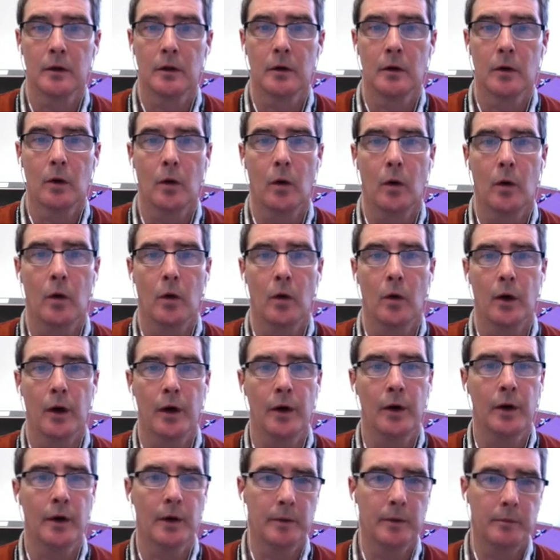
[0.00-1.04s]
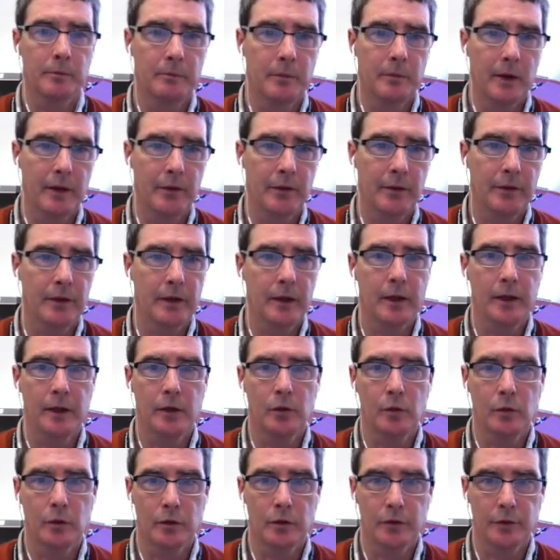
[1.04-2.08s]
or month
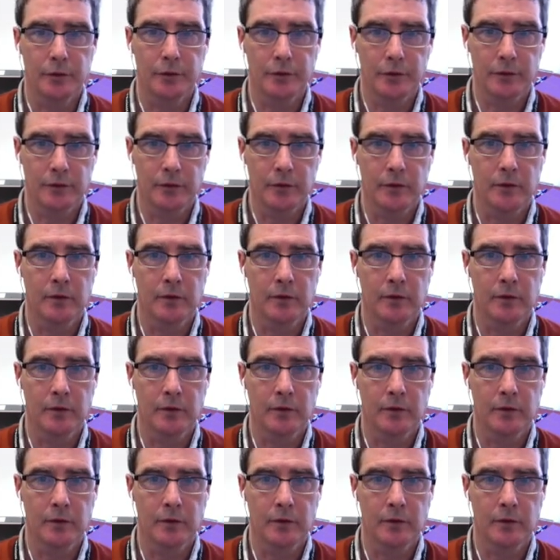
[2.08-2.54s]
equals,